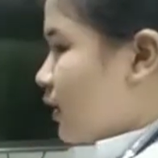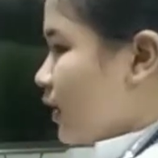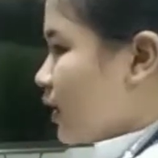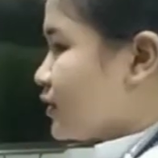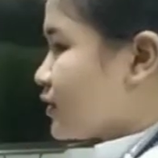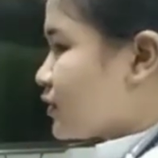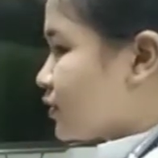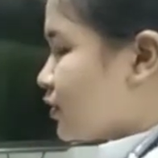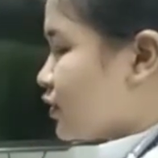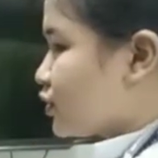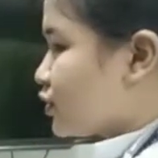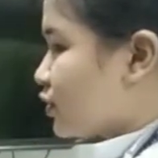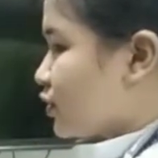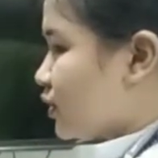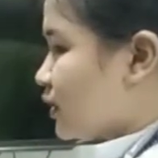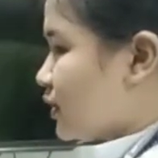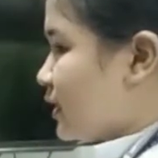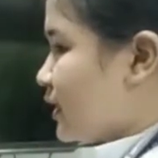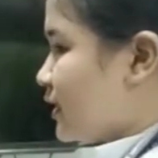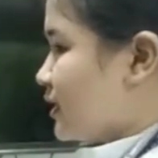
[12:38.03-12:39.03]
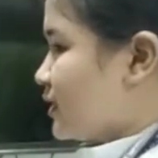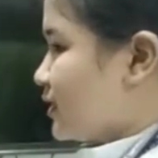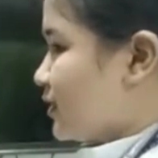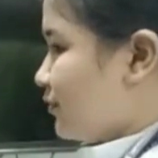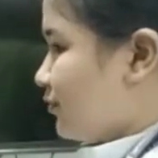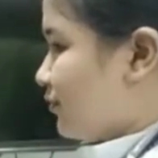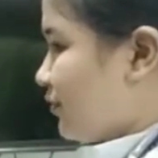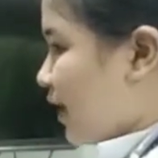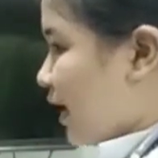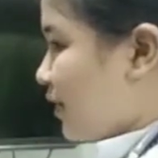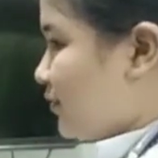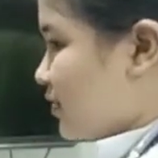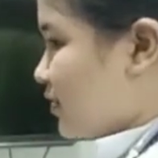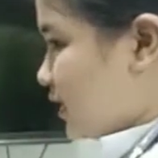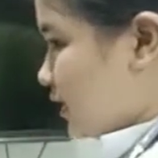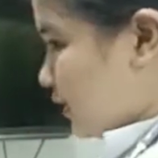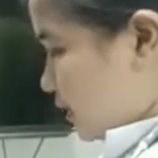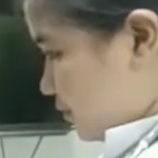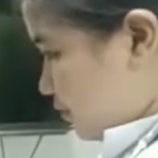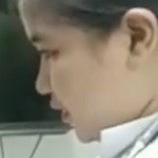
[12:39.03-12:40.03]
excursion is 5
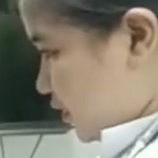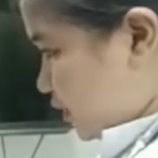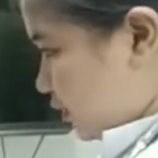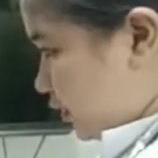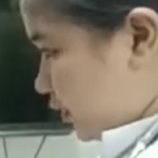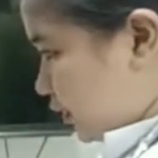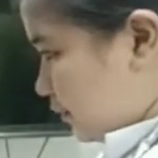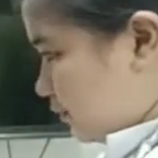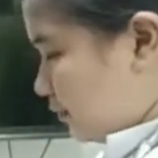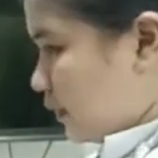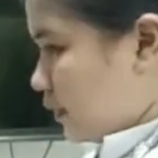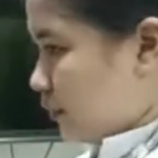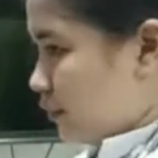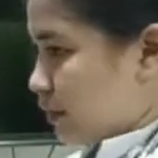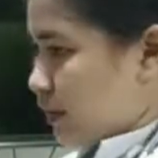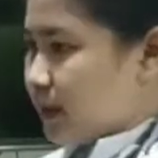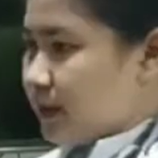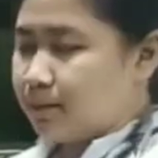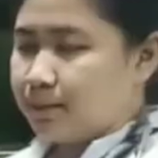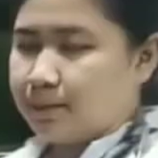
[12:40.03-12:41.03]
centimeter. Okay?